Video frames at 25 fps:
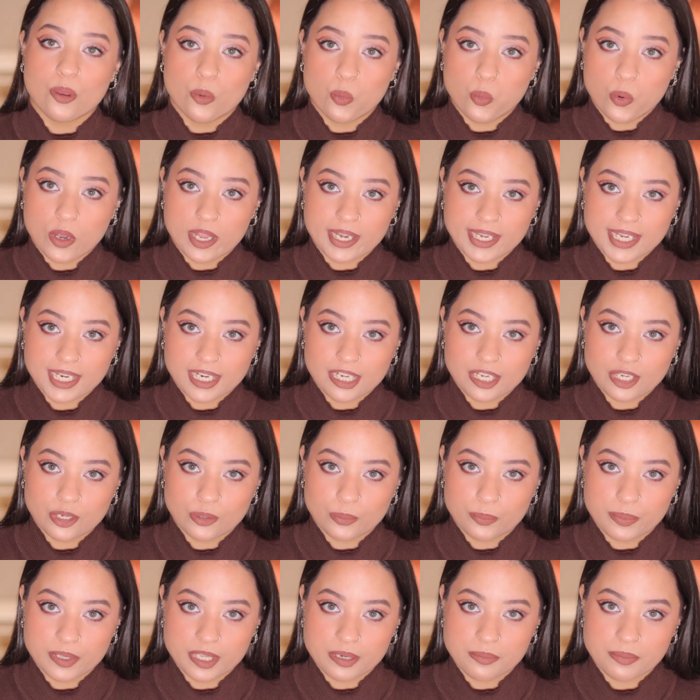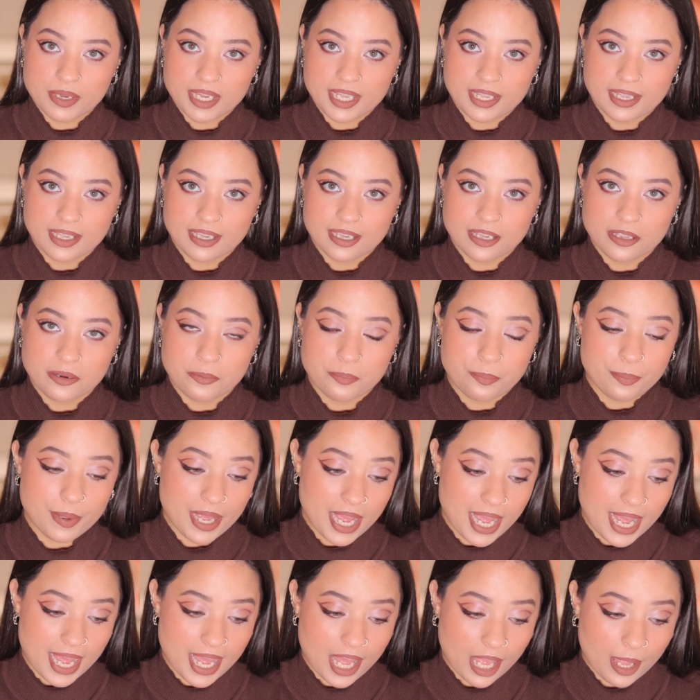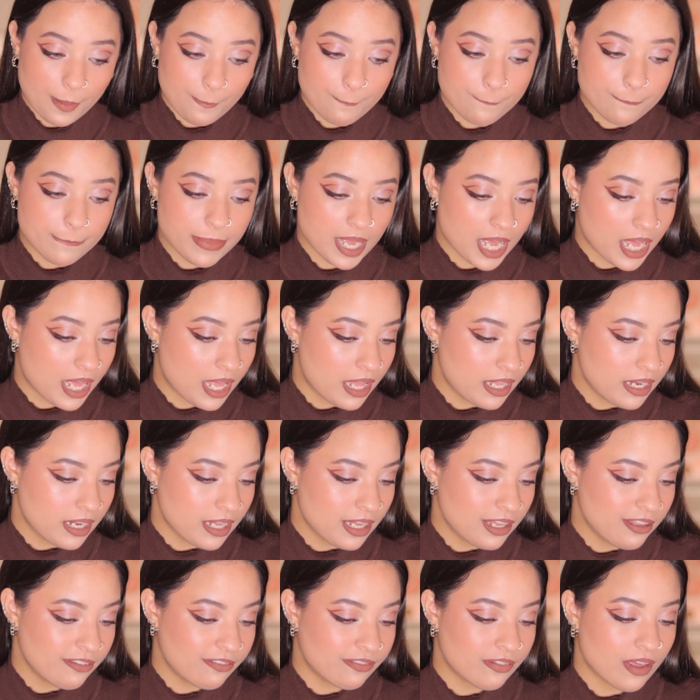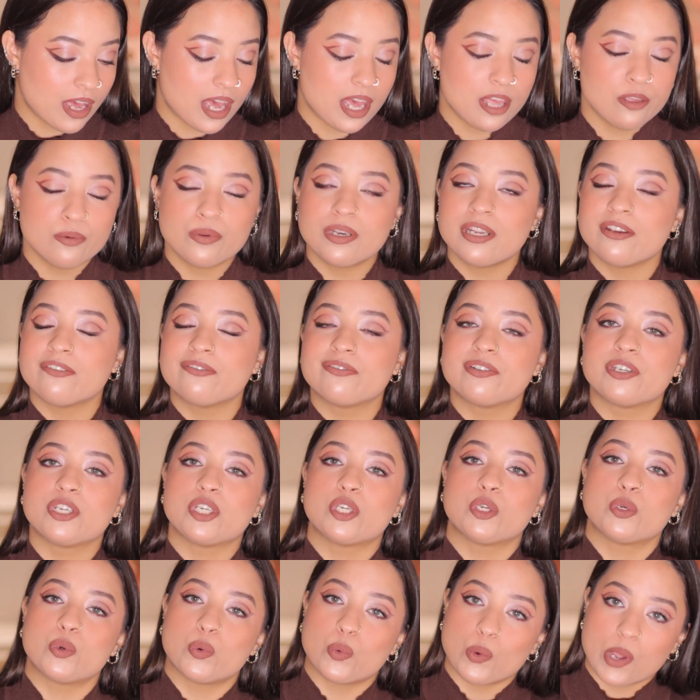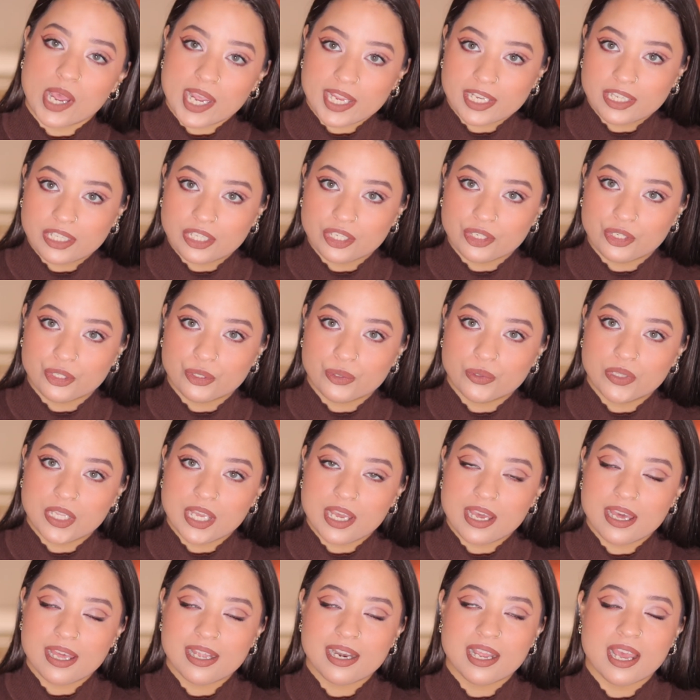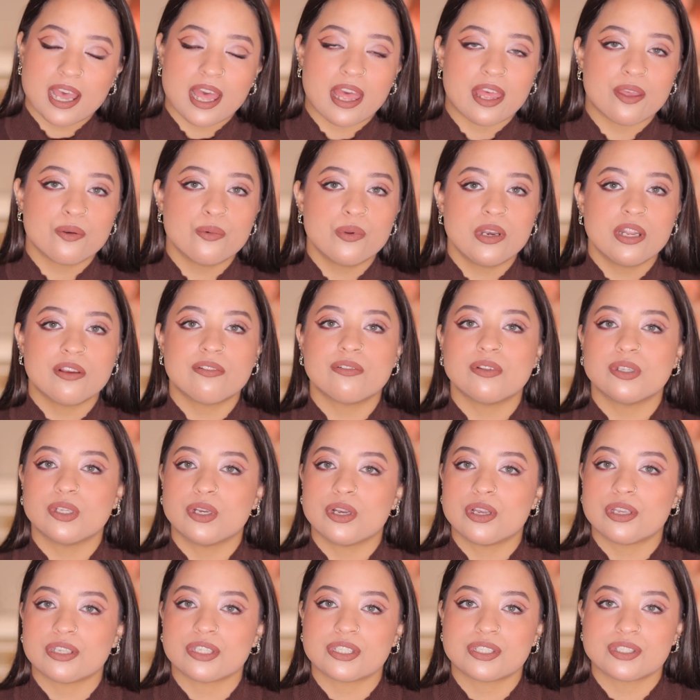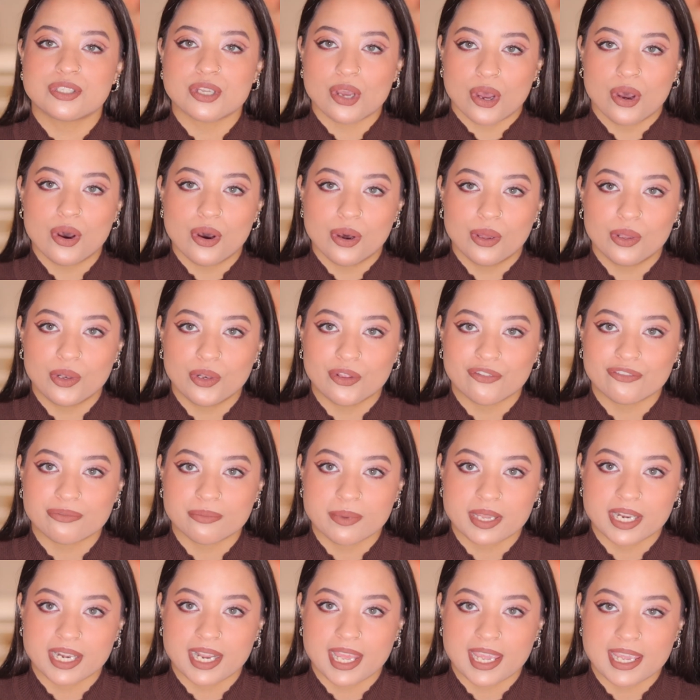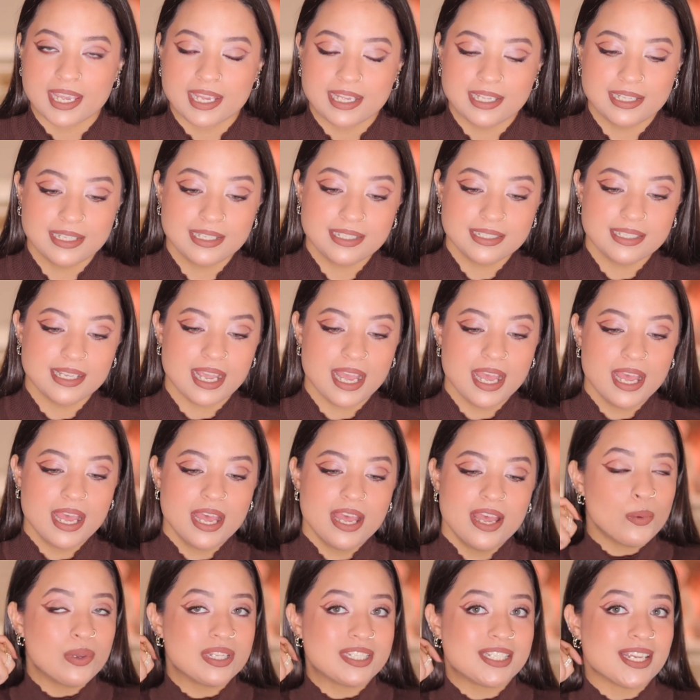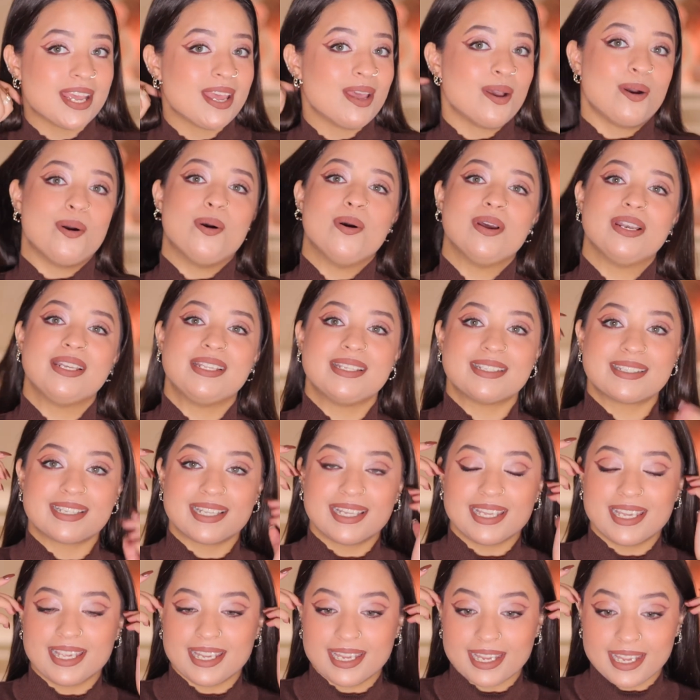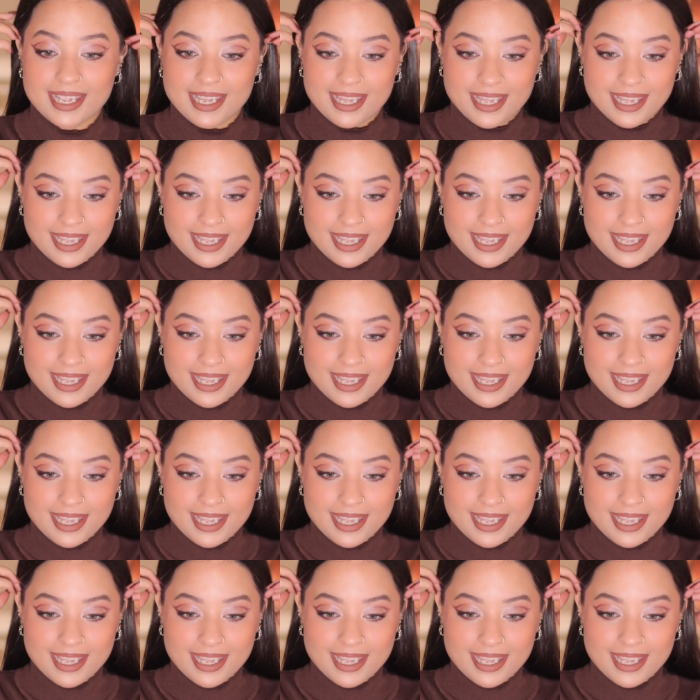wanted to pin my hair back, but if I would have tried to do that, I would have lost all of my nails, which I honestly